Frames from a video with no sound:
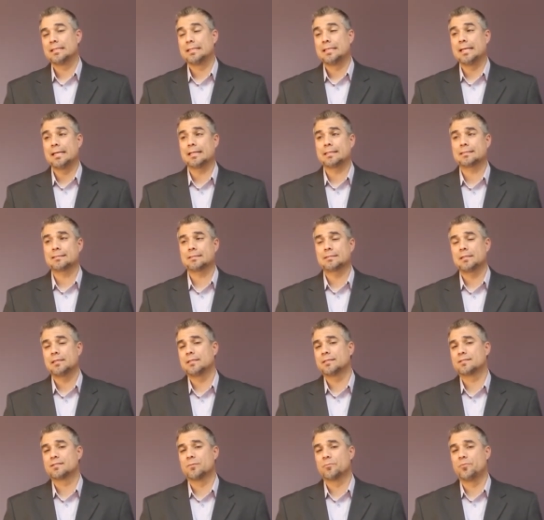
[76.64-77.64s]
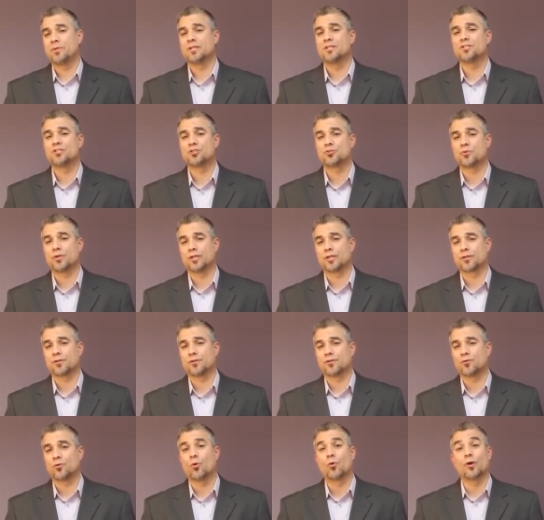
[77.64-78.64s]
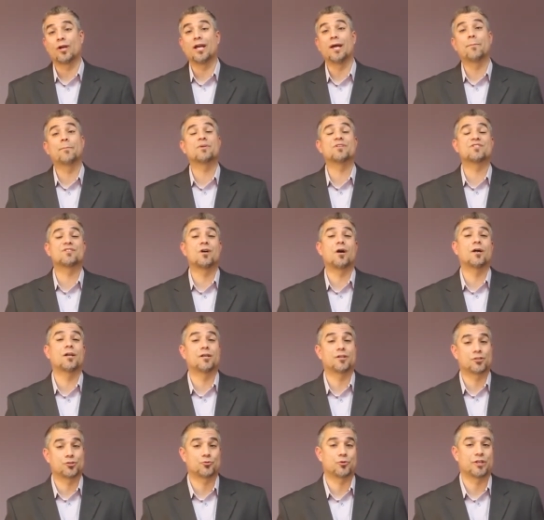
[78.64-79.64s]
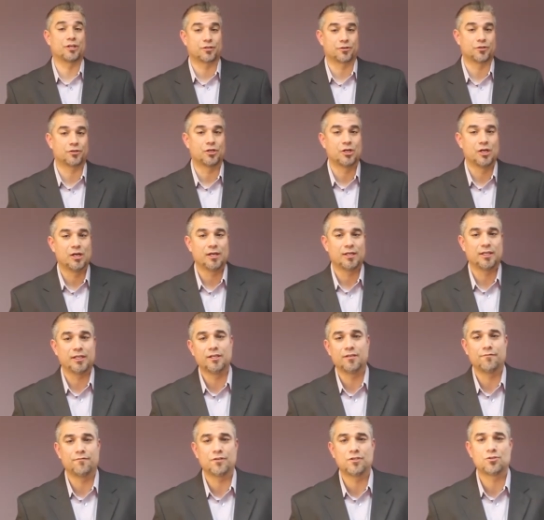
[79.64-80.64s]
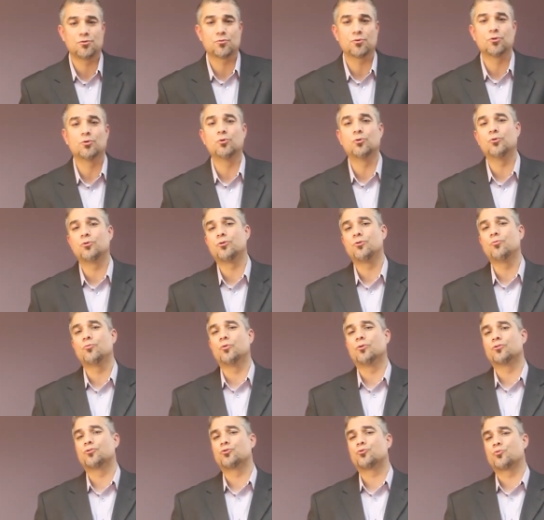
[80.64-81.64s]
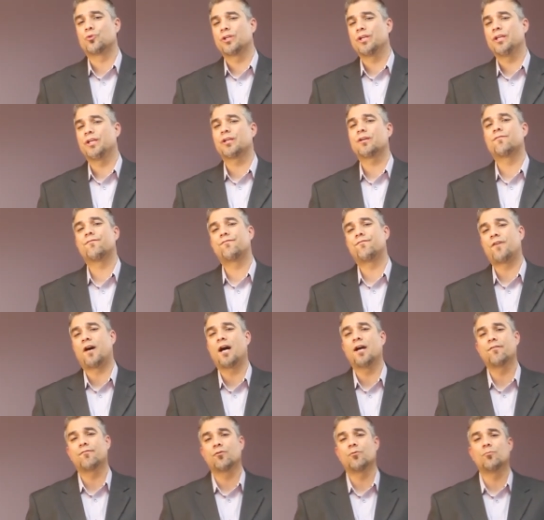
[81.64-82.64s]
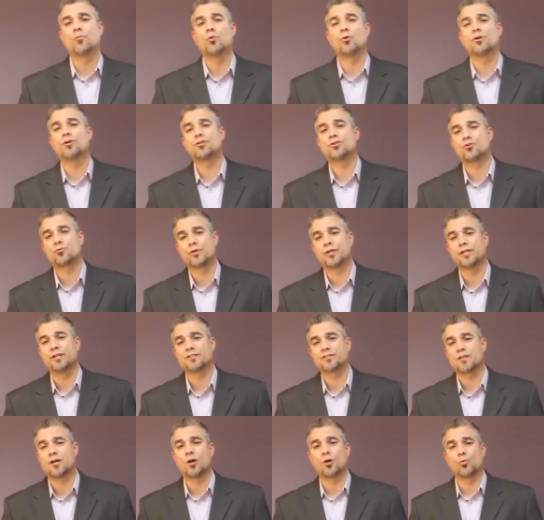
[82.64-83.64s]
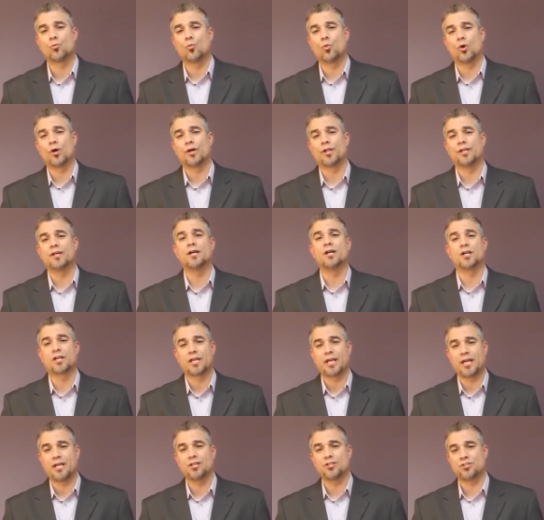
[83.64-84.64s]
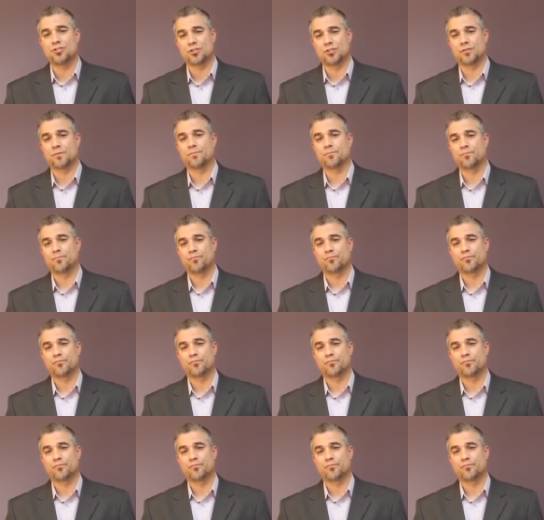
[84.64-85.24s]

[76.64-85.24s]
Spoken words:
Next is the binge drinker or episodic drinker, the individual who will drink 5 or more drinks on one occasion.